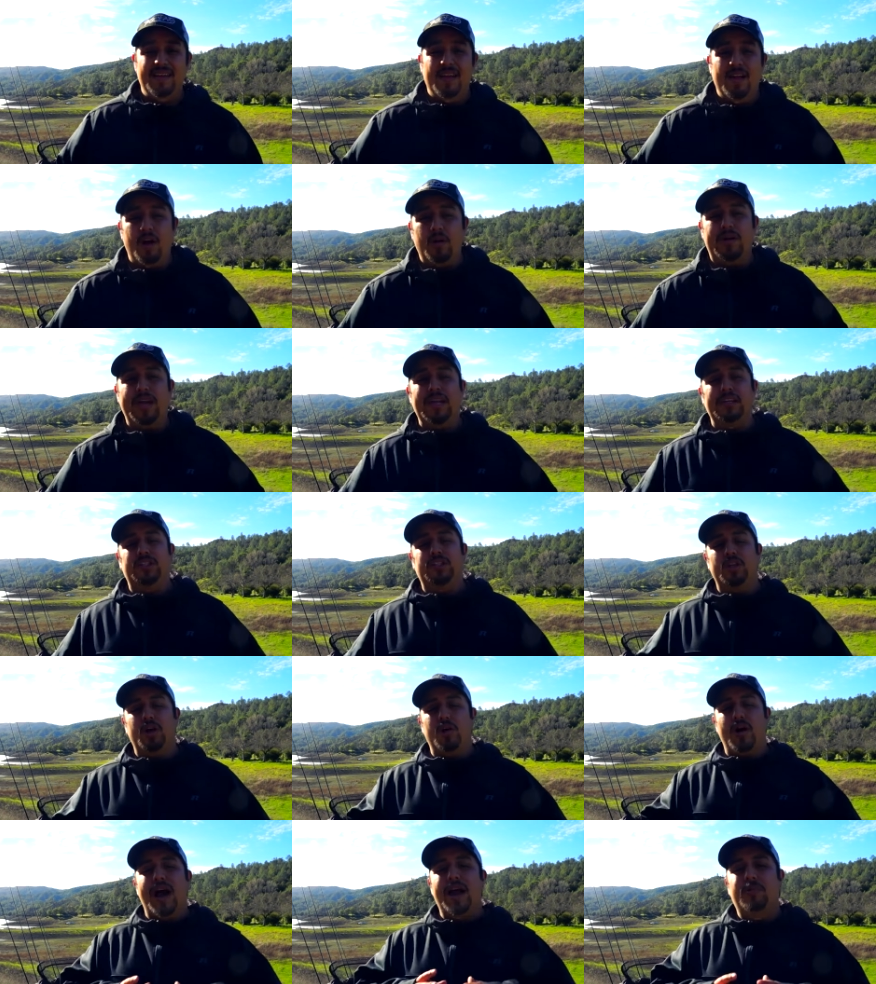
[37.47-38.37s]
Okay,
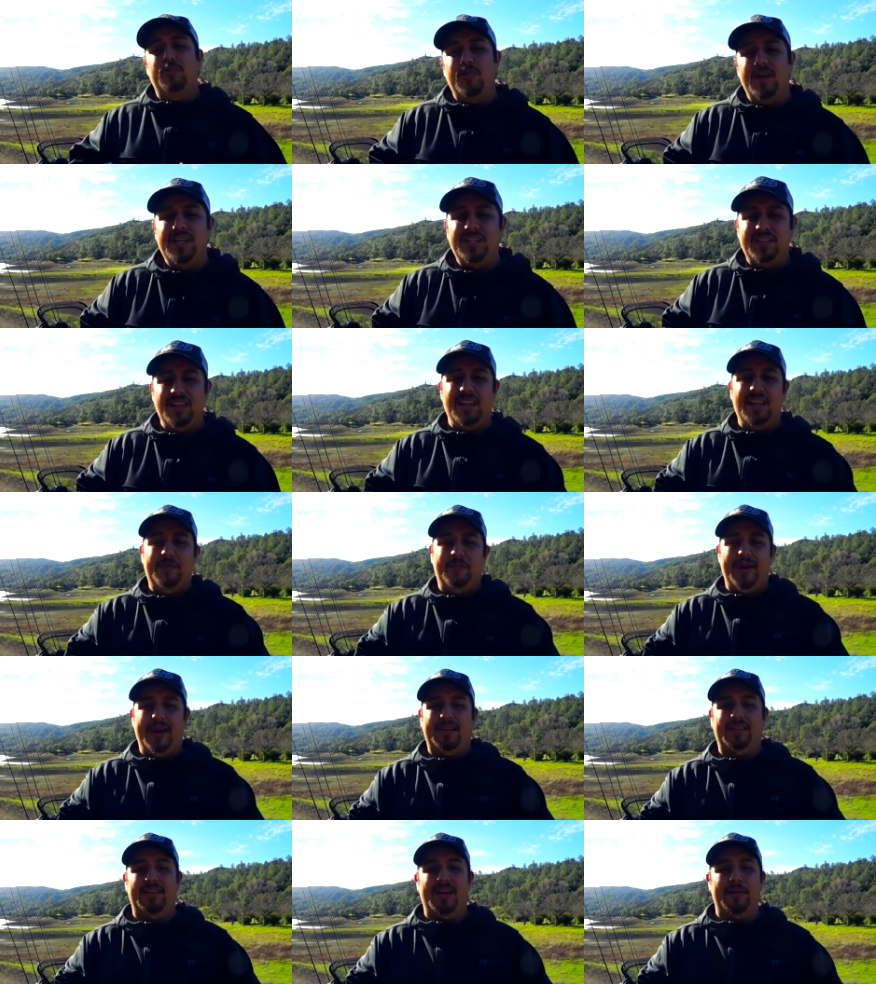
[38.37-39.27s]
so I recently
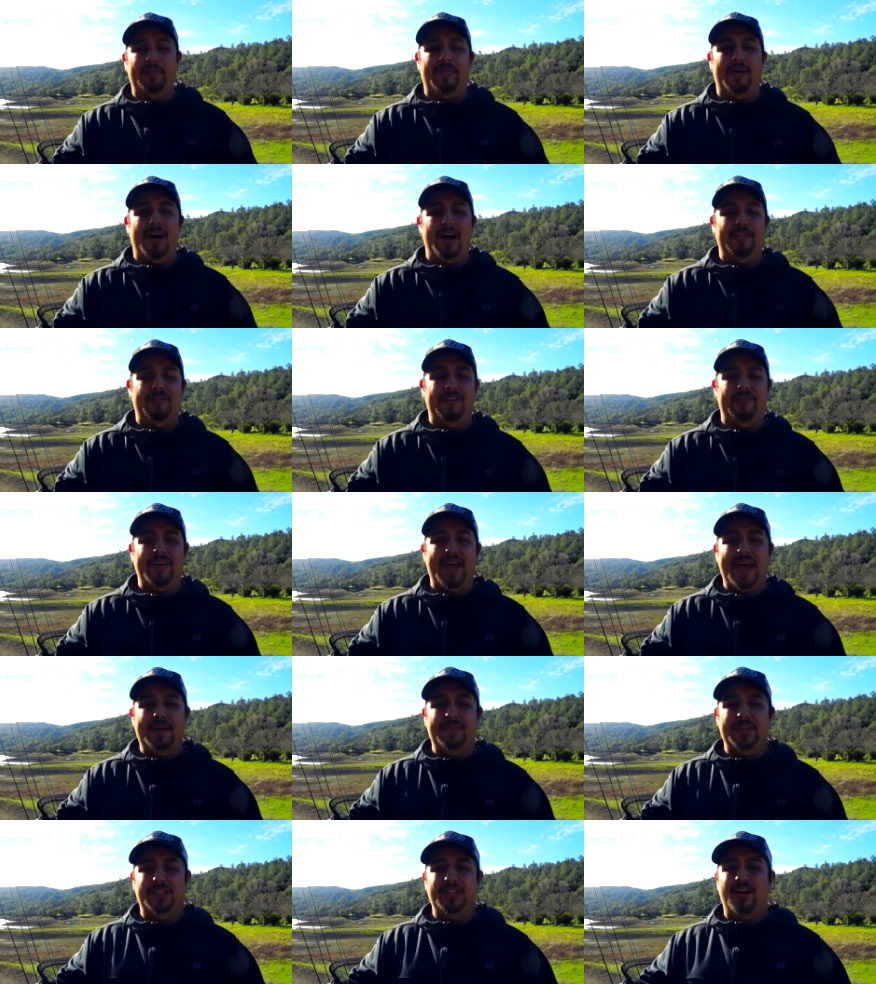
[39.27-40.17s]
picked up off of
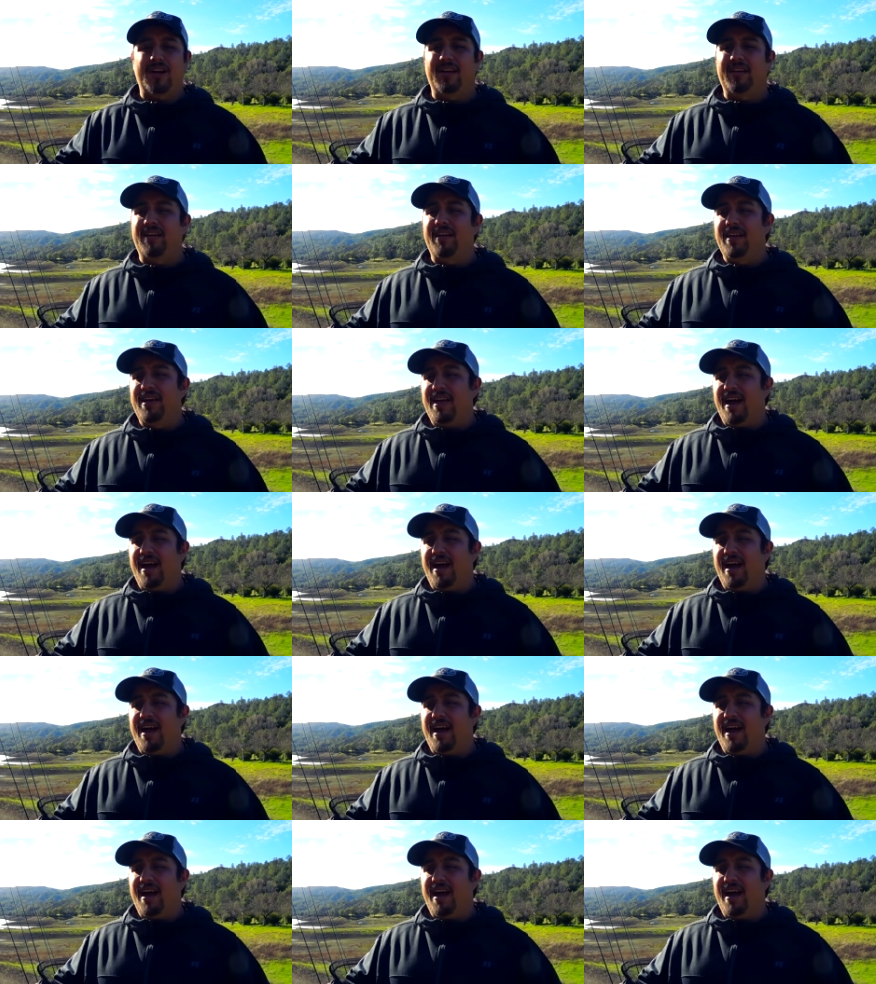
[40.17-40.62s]
Amazon